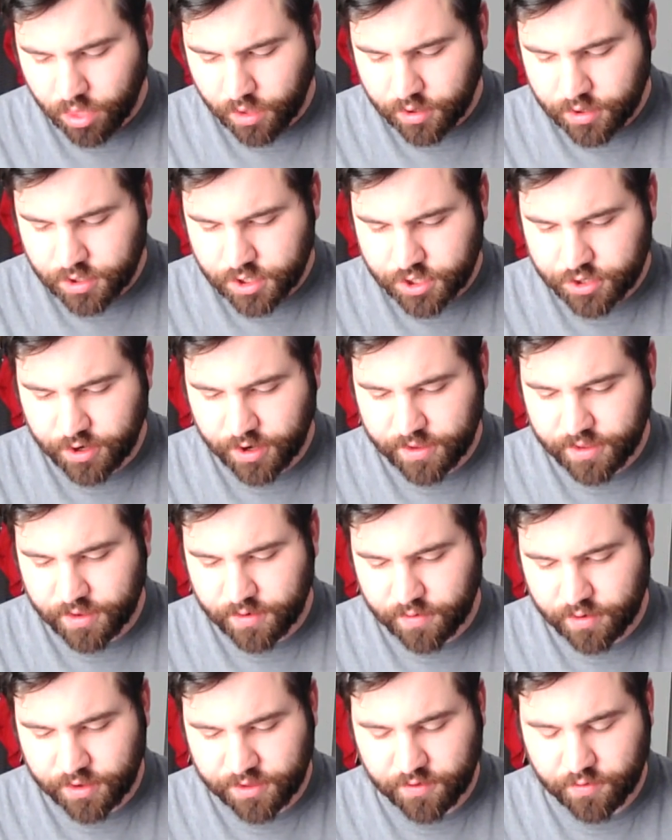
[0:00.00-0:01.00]
strengthened
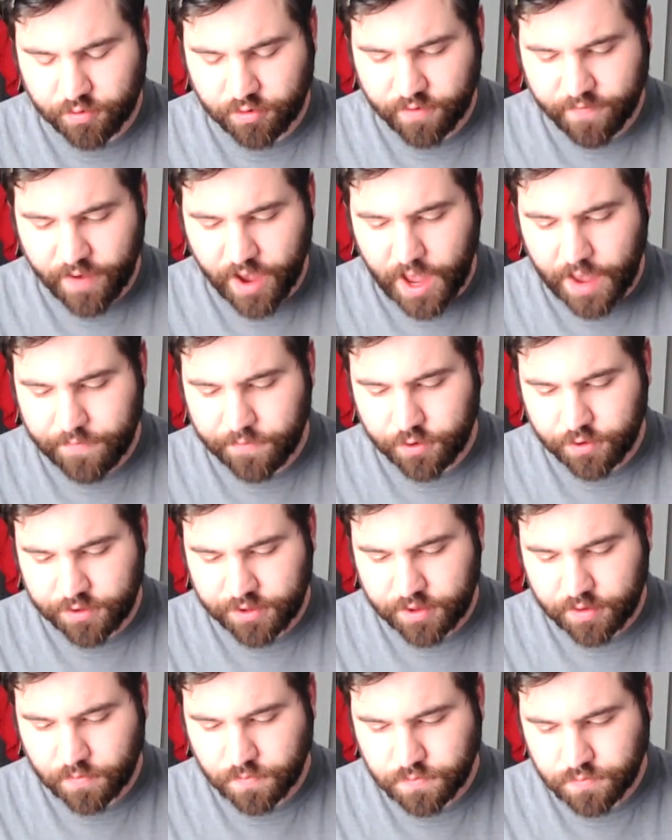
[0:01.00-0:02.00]
because of revivals
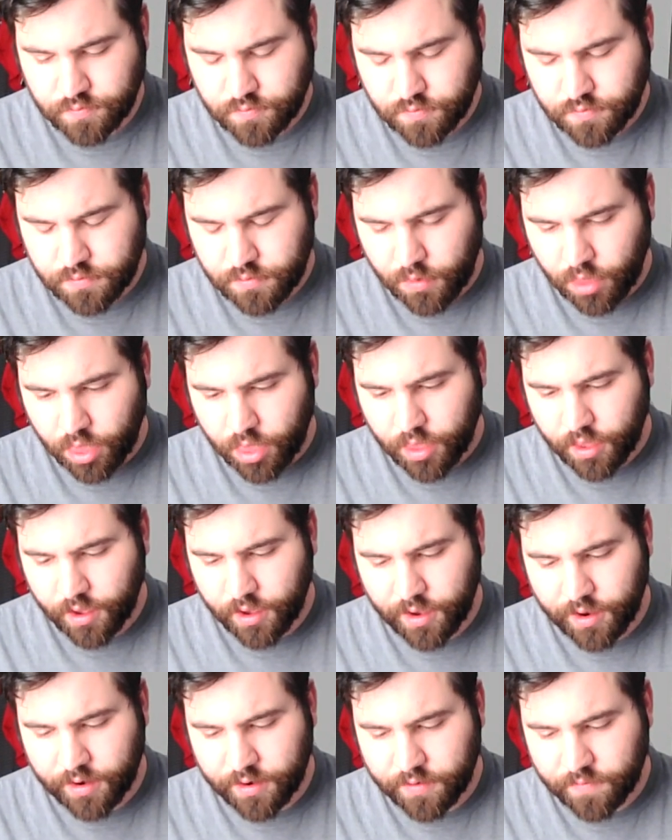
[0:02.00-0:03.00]

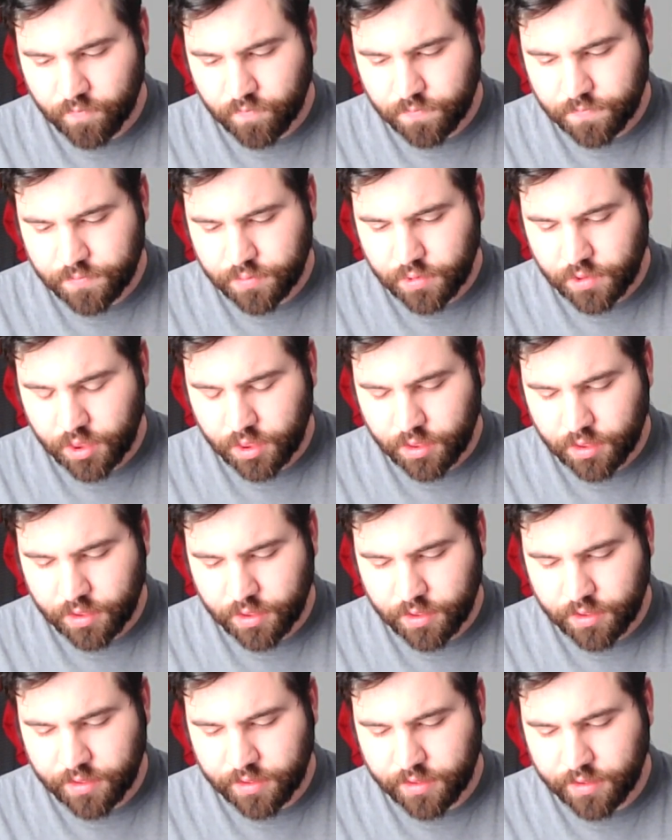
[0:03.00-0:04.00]
and
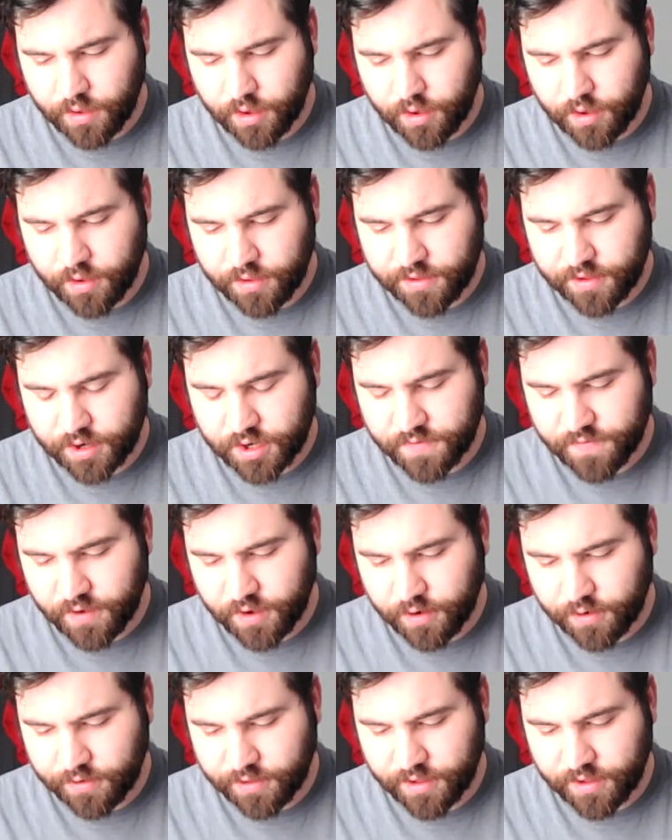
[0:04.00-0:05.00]
such
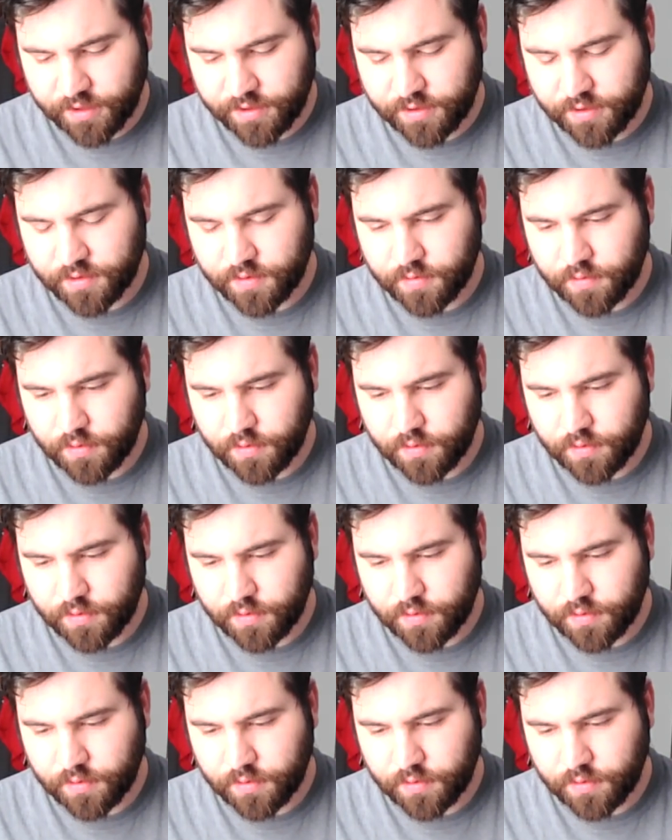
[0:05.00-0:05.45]
figures as